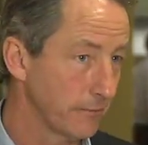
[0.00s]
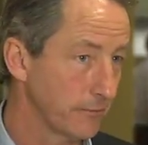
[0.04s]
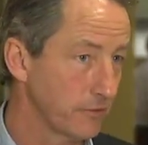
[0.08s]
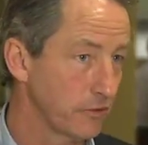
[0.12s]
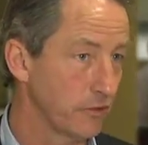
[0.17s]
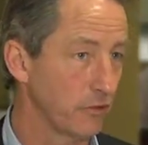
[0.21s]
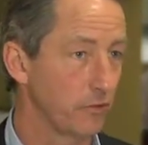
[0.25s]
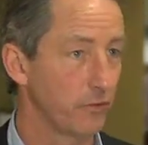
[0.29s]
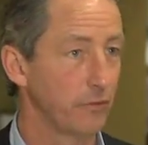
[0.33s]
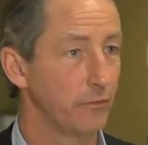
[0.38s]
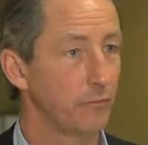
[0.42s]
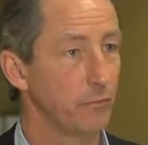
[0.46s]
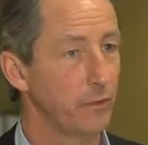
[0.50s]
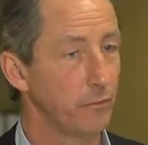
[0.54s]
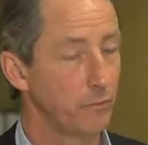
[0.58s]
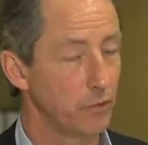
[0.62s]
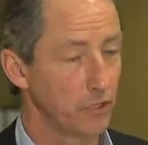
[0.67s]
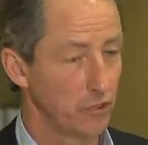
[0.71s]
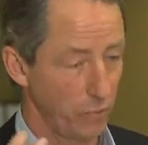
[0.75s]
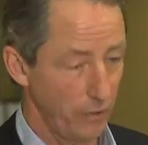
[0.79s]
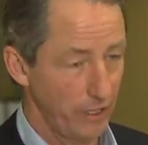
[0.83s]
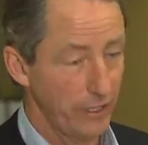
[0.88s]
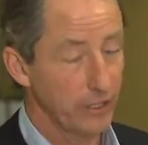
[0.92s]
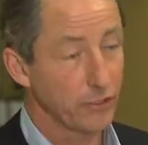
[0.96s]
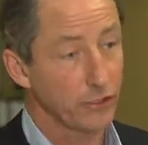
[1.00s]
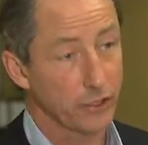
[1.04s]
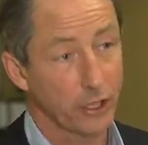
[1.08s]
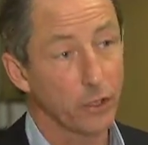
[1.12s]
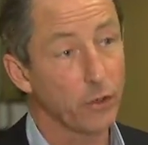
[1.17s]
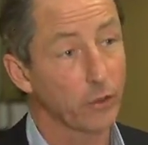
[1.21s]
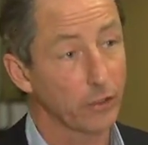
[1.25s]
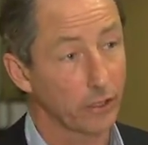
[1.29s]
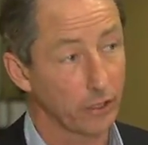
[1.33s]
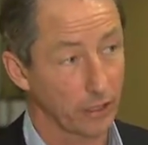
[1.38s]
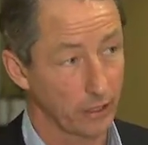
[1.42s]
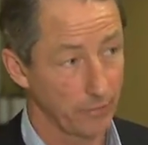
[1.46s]
So we were really
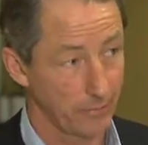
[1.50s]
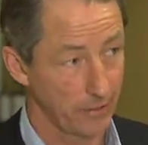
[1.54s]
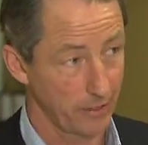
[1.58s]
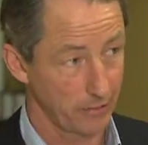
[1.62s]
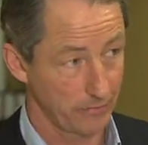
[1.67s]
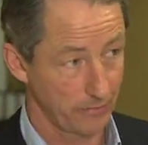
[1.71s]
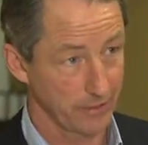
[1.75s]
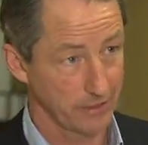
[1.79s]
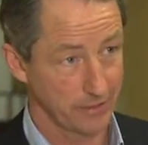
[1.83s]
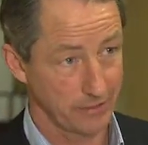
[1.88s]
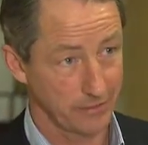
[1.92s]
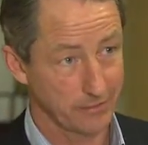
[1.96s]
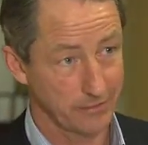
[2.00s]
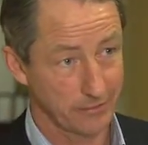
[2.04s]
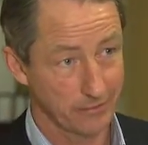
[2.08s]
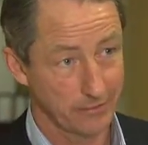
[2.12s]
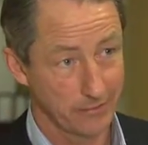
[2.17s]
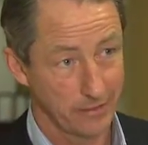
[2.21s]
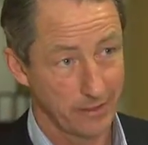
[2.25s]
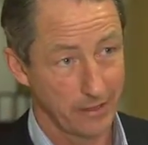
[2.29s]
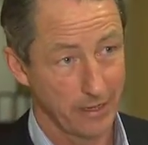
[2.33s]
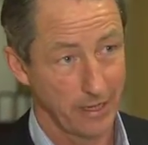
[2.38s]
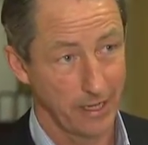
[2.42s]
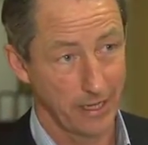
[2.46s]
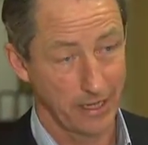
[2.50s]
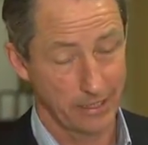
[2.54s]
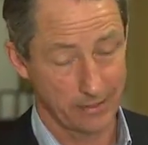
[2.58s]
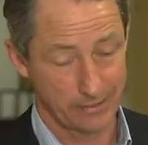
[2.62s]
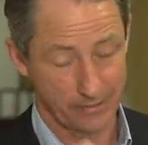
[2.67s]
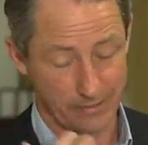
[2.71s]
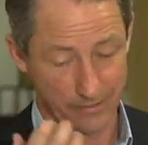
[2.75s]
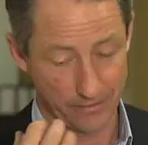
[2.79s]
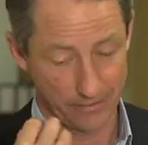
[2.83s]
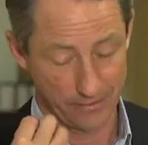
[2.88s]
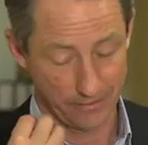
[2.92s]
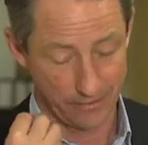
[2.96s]
joking about this
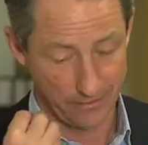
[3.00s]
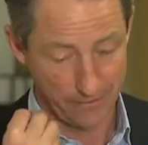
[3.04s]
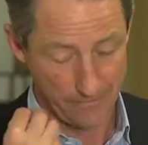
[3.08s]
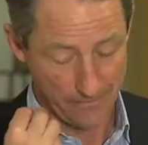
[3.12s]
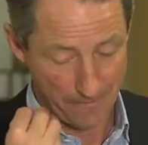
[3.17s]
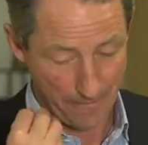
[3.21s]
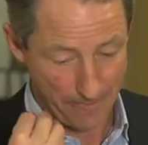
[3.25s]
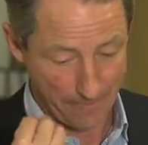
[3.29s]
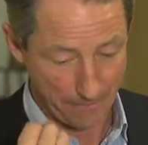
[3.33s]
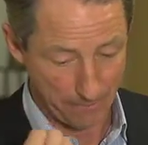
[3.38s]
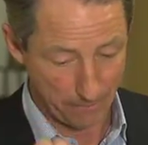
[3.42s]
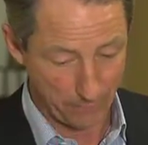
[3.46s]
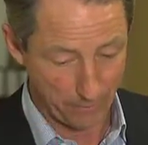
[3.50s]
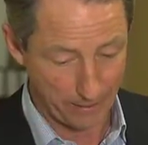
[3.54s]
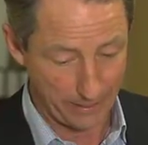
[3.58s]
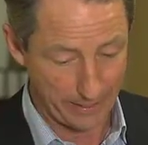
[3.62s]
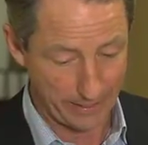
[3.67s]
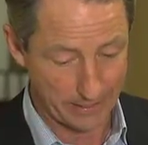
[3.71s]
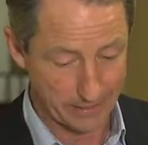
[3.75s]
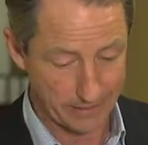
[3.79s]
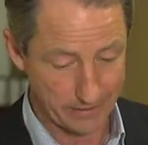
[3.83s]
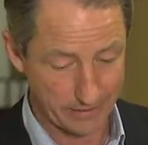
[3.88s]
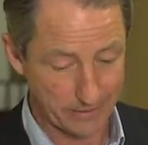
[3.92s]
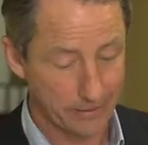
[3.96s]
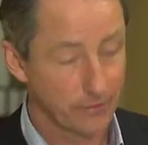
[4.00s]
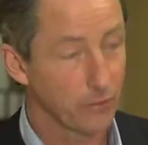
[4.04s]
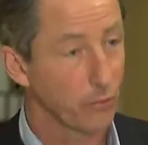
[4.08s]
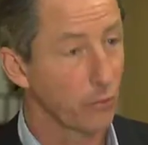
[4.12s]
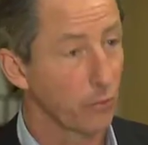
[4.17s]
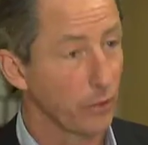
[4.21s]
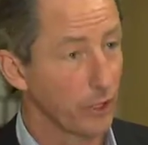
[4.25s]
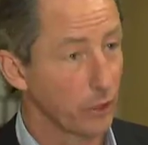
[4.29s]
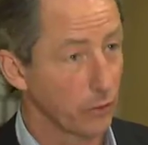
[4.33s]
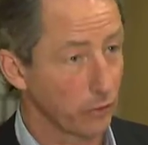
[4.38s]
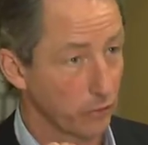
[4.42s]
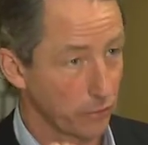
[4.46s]
as a place
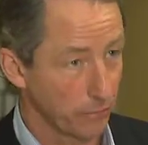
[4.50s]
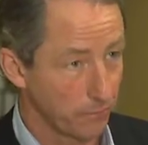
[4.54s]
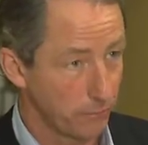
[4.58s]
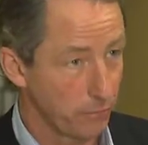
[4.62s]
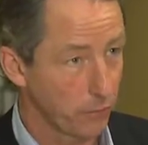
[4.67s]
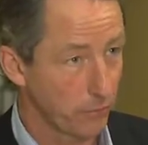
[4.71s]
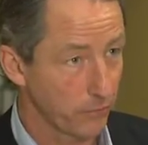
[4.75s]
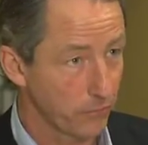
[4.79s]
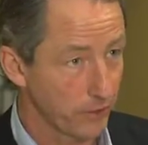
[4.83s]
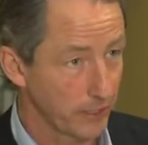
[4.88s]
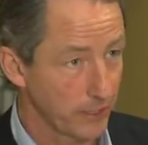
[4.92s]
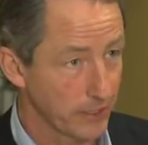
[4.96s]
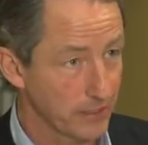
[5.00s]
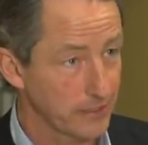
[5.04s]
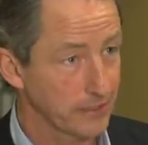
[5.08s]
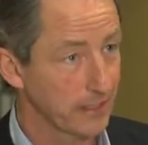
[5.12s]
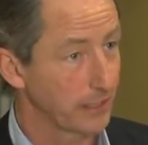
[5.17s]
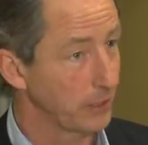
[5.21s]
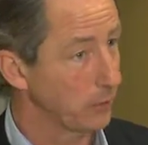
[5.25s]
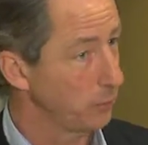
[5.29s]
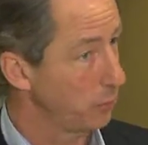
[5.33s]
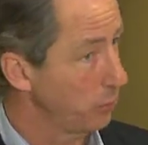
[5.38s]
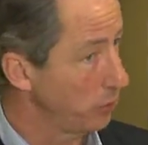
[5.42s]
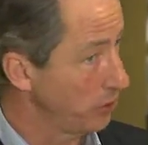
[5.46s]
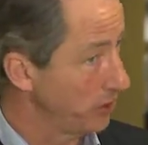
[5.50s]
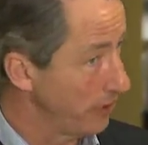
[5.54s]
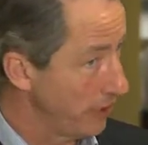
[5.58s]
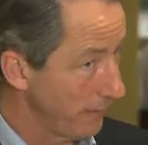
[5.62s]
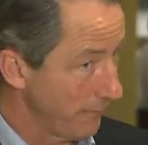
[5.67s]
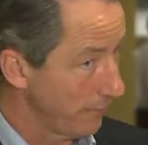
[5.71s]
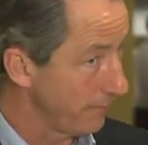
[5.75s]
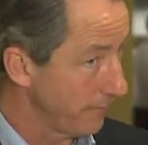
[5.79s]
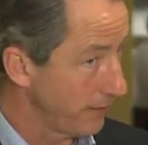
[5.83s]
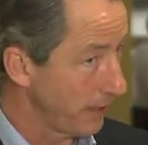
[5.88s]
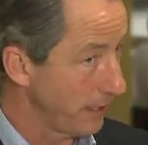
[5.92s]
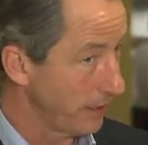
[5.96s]
where you could put things that you would
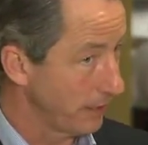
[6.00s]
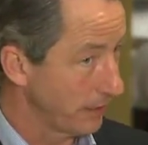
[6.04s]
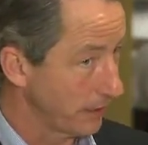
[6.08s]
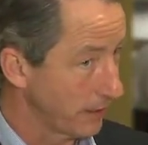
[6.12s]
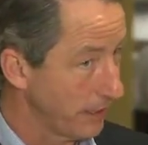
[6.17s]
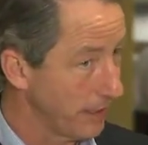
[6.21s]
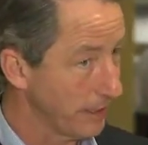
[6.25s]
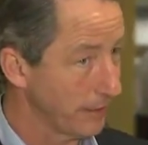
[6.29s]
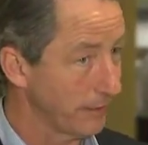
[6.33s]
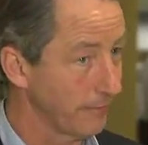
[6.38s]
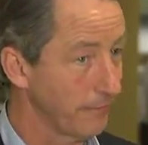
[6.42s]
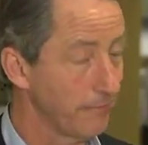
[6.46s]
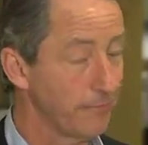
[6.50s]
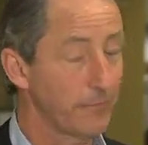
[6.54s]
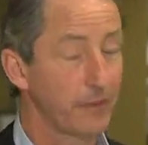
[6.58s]
never find again.